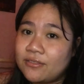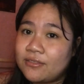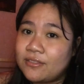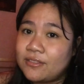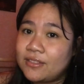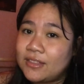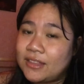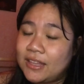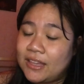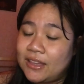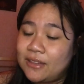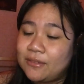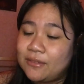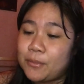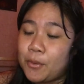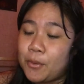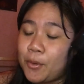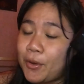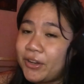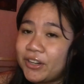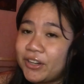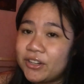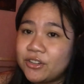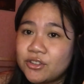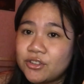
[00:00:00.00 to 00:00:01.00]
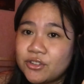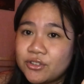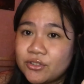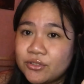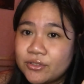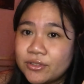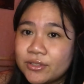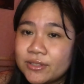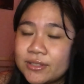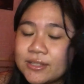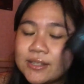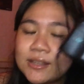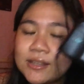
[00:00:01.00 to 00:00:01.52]
the point and
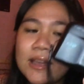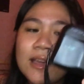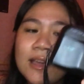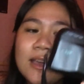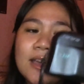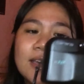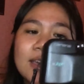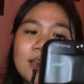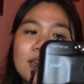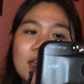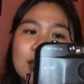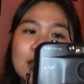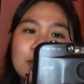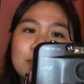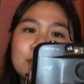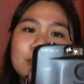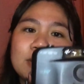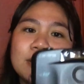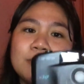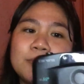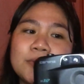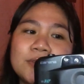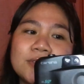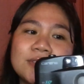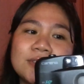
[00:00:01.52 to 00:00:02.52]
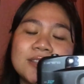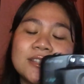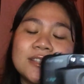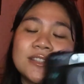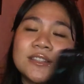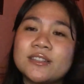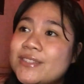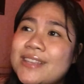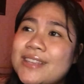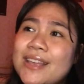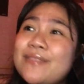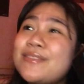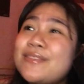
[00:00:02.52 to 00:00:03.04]
shoot camera because it
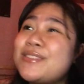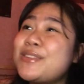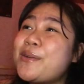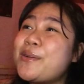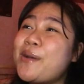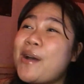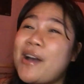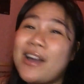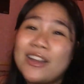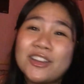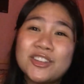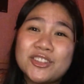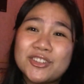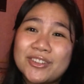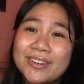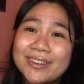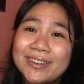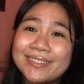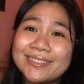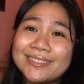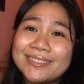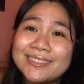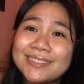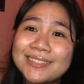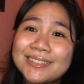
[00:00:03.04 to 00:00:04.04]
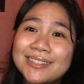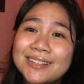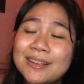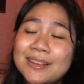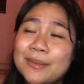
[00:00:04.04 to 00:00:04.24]
saves you hundreds,